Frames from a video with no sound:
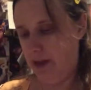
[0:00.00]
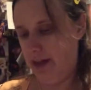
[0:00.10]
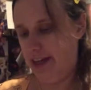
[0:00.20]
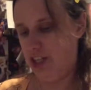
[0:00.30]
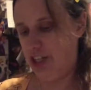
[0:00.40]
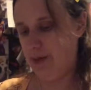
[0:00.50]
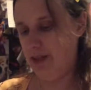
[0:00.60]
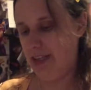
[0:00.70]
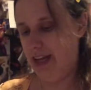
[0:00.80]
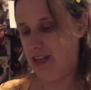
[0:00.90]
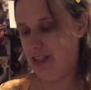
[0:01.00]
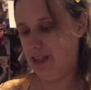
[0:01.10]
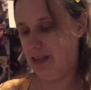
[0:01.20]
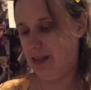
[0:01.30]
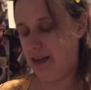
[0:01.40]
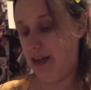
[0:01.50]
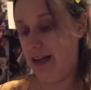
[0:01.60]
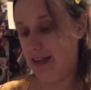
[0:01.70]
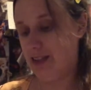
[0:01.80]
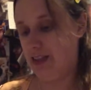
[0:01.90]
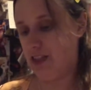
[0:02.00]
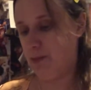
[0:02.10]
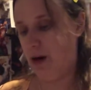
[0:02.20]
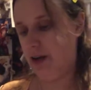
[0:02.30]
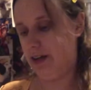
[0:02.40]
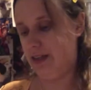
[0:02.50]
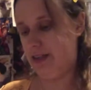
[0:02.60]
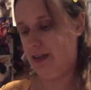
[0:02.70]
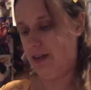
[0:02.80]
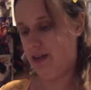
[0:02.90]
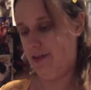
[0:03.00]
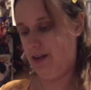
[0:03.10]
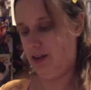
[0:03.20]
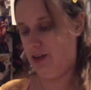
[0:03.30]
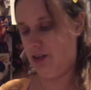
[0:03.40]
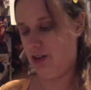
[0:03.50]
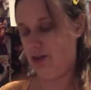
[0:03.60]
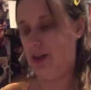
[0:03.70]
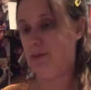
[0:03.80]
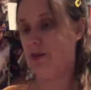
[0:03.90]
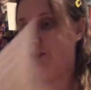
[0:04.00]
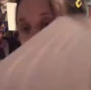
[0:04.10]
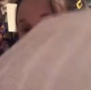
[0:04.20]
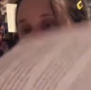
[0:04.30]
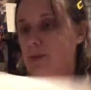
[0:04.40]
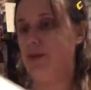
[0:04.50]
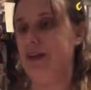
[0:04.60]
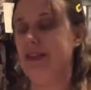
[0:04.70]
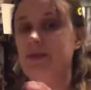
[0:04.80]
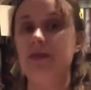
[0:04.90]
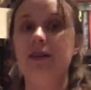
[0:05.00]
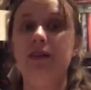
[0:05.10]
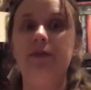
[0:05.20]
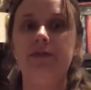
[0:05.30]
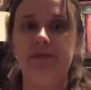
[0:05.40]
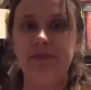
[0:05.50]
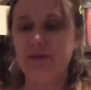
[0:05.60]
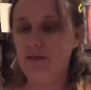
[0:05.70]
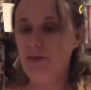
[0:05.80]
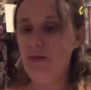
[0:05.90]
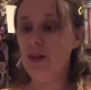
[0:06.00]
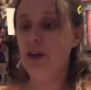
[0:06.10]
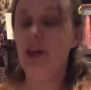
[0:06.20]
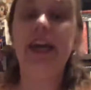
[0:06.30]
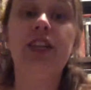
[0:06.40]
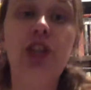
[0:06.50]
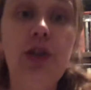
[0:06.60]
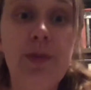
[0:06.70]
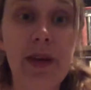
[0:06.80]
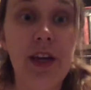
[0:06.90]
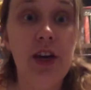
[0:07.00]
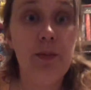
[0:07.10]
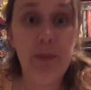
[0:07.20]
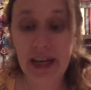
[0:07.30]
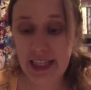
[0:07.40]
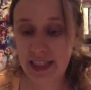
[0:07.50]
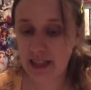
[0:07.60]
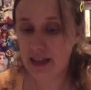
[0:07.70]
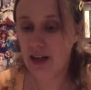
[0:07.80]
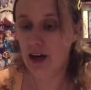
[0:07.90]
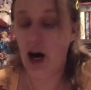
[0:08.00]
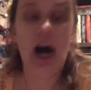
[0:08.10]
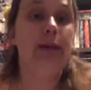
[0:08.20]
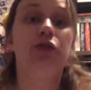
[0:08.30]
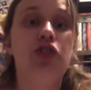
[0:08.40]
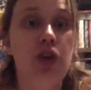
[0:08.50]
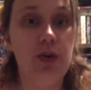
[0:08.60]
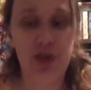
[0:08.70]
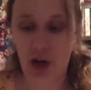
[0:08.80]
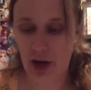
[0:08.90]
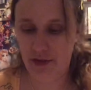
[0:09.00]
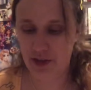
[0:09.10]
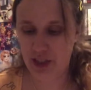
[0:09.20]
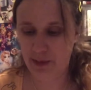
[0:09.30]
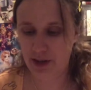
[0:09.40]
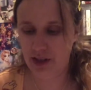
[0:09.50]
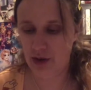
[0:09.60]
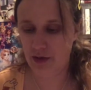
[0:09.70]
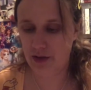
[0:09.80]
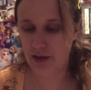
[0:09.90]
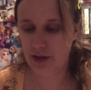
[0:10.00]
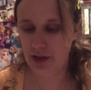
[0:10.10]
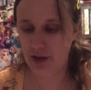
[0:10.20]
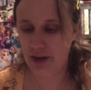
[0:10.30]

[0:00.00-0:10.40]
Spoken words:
He jammed his hands in his pockets, giving another leap or two in place. Excuse me, miss? I'm so sorry for sprinting over to you